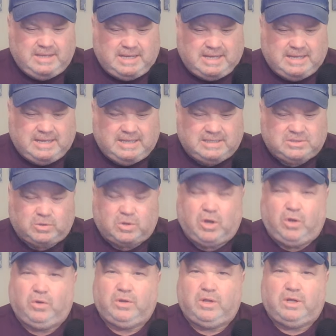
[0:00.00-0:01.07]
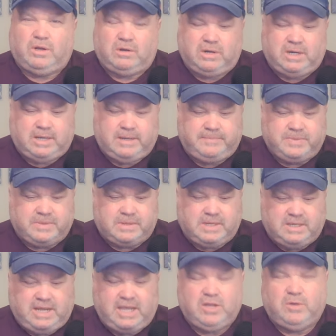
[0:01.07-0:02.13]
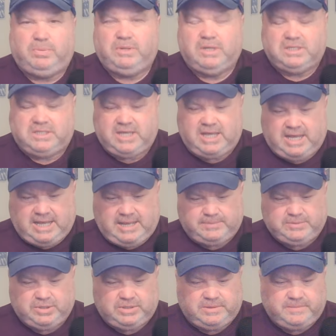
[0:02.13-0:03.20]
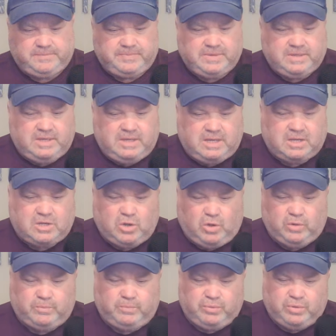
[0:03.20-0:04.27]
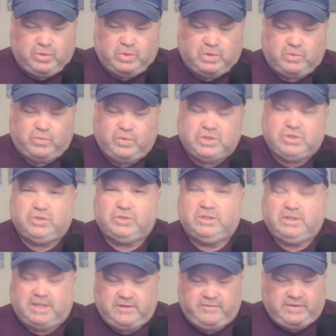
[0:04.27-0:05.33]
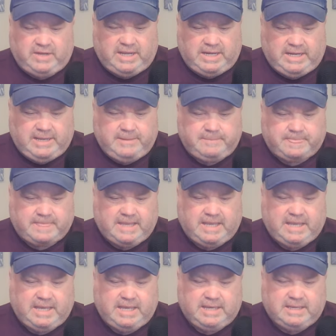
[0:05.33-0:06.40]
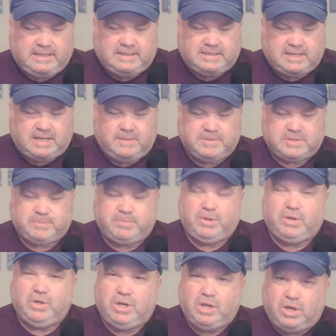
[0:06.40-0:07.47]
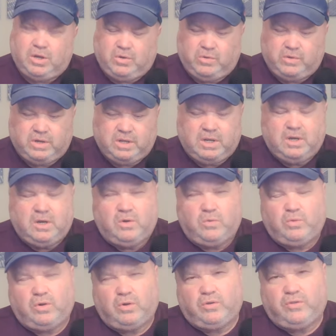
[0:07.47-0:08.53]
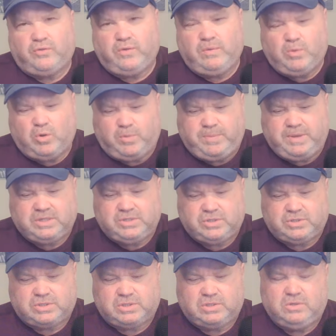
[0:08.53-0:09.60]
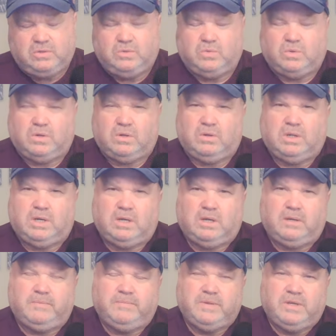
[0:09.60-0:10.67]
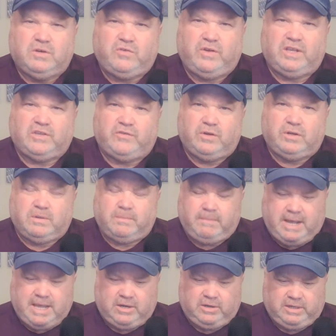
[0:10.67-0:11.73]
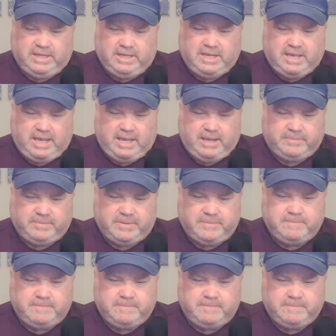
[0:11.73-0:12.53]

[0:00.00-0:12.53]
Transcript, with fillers: Uh, so Colt, or, uh, Daniel Palencia optioned. Uh, Colton Brewer, Richard Lovelady, and Thomas Pannone were three more pitchers who were uh, transferred to minor league camp.